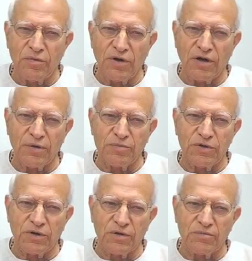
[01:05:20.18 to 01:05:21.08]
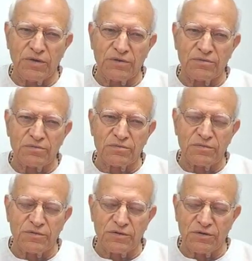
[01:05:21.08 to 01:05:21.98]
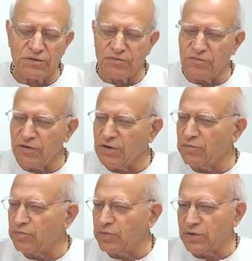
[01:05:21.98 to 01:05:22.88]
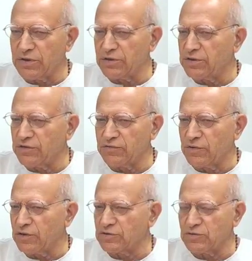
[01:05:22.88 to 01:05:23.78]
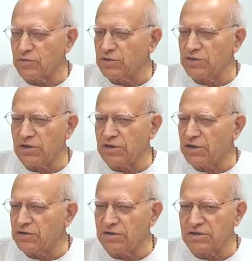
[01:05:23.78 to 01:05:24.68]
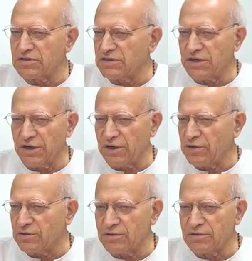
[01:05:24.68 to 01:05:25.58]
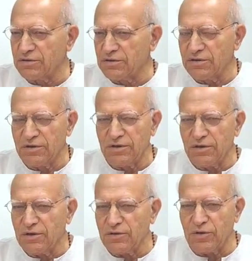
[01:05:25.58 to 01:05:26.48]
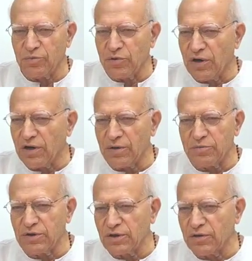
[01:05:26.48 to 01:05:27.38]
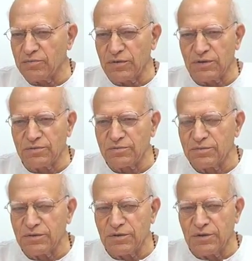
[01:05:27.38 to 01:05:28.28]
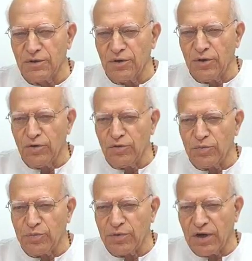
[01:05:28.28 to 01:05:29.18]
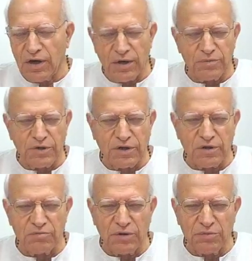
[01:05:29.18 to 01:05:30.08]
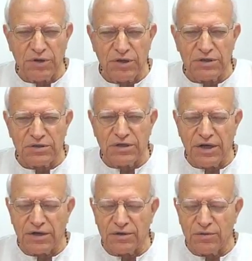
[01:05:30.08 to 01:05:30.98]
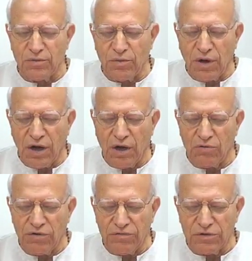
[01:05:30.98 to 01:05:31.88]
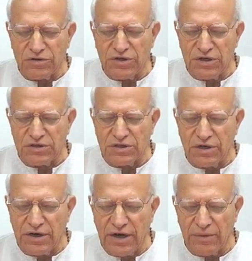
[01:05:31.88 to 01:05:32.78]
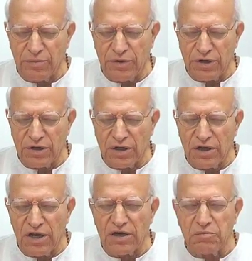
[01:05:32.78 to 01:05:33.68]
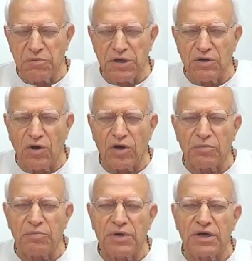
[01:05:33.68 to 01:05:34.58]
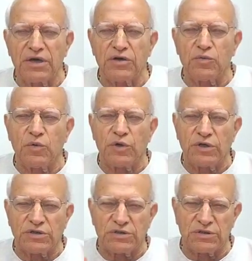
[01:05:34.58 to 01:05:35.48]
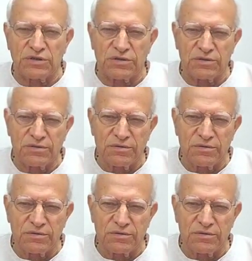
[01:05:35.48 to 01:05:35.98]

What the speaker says: Prarabdha karma. This is a very important thing for us to really understand. The prarabdha karma. The prarabdha karma means that however things are happening, let me not make it worse.